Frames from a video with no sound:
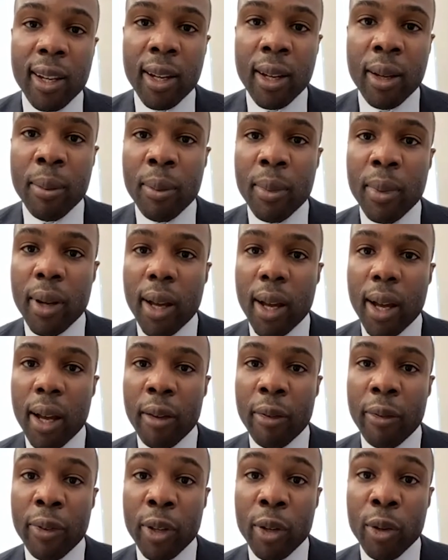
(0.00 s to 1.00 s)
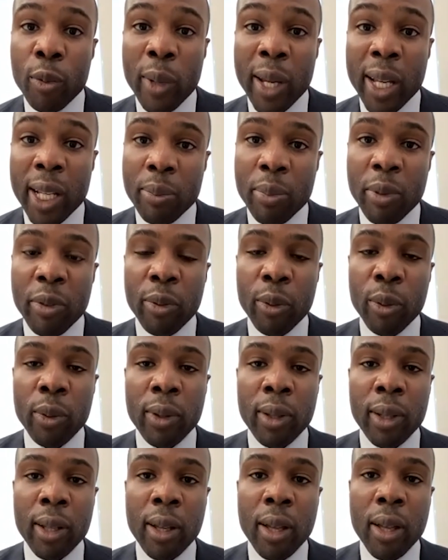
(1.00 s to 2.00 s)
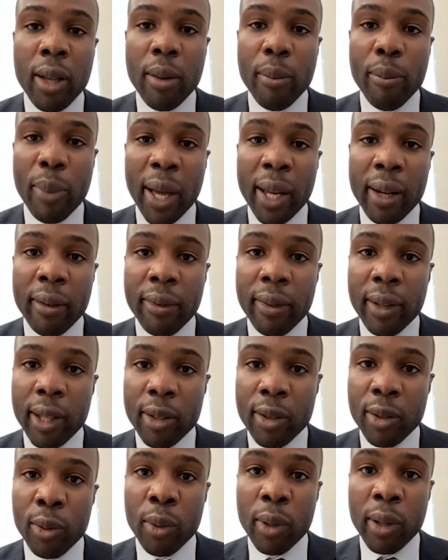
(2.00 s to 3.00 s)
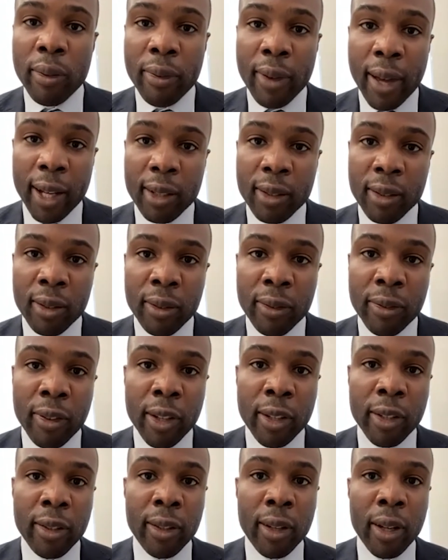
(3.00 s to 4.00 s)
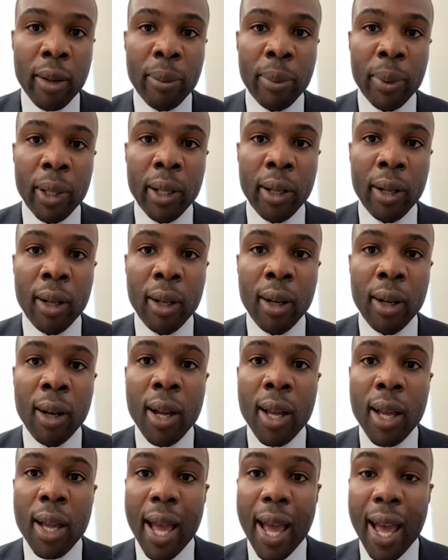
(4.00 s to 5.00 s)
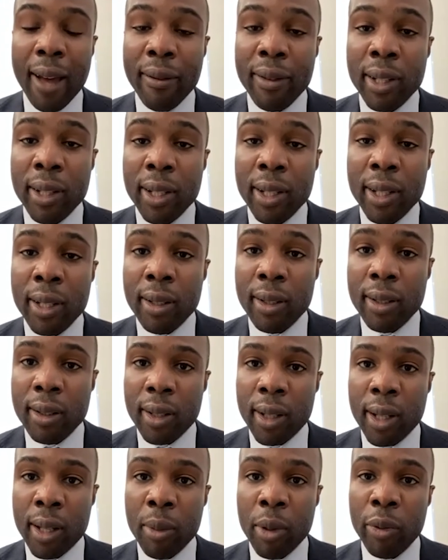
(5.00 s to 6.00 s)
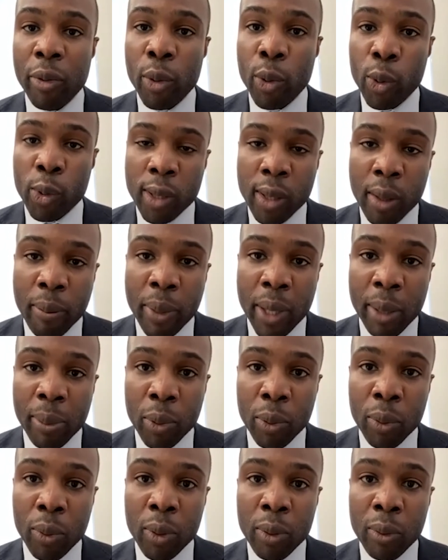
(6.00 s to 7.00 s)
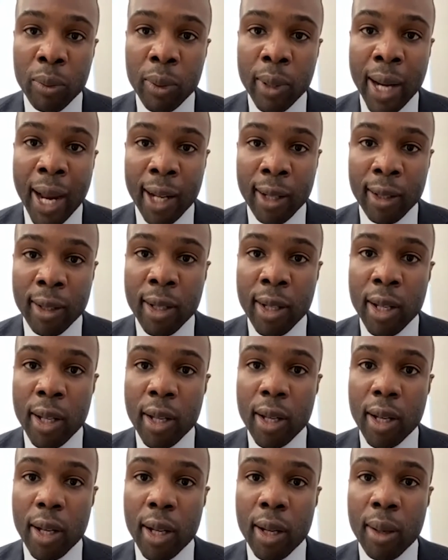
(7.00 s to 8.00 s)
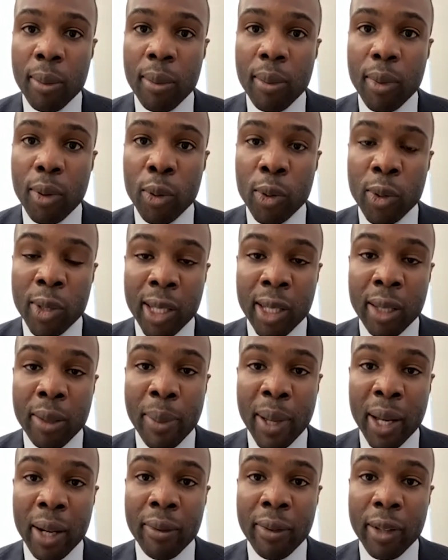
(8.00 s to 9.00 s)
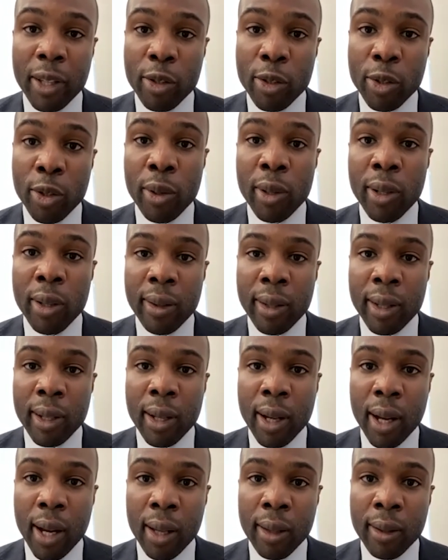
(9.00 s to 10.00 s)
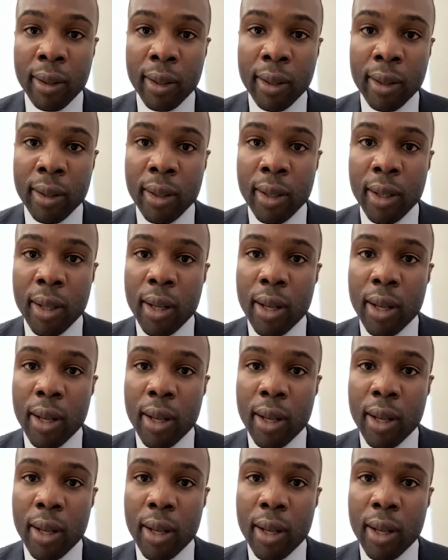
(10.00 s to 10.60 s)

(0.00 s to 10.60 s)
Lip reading: a few weeks before the benefits or effects of phototherapy are evident. Of course, some people will react or see the benefits sooner than others.